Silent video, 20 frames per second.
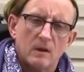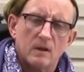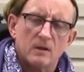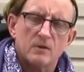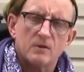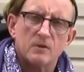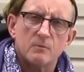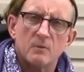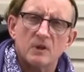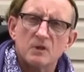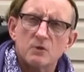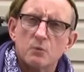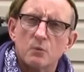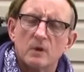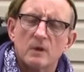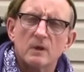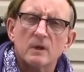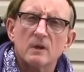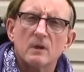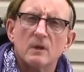It's too much
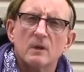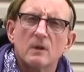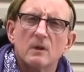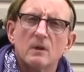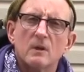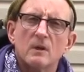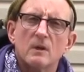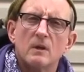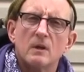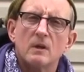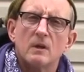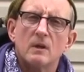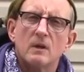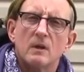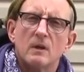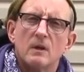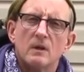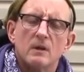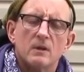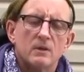work.
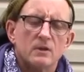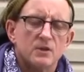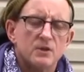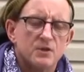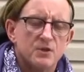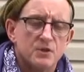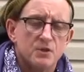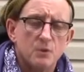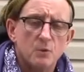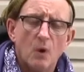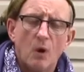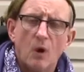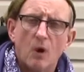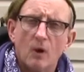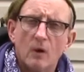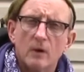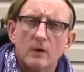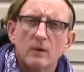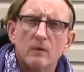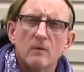It's too
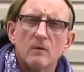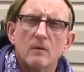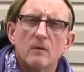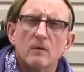hard.